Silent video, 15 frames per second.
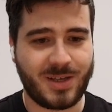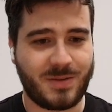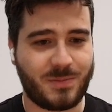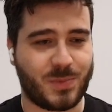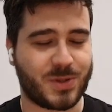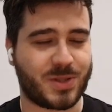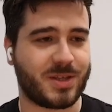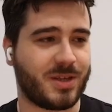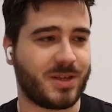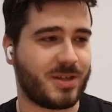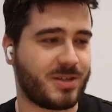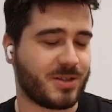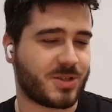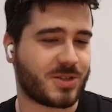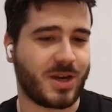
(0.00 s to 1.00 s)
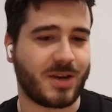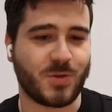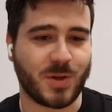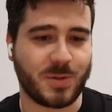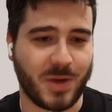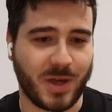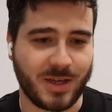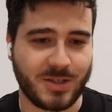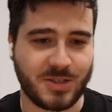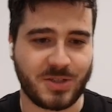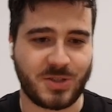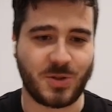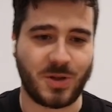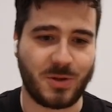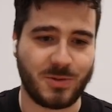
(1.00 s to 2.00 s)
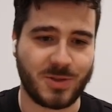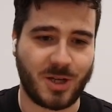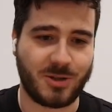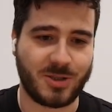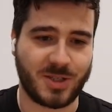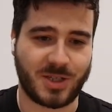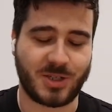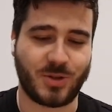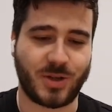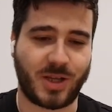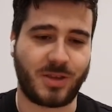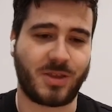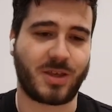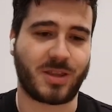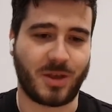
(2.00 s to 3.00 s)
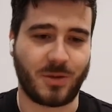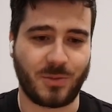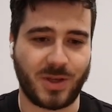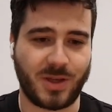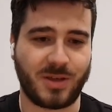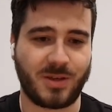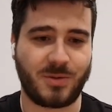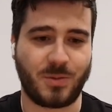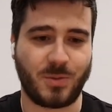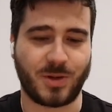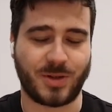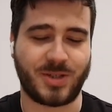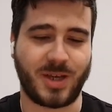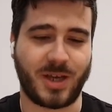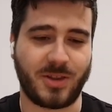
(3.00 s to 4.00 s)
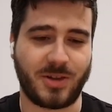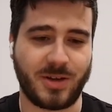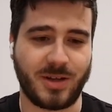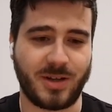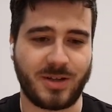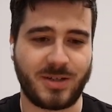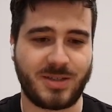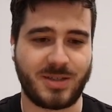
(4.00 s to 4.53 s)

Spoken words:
But the discovery page at Zora was always like a tricky thing that we worked together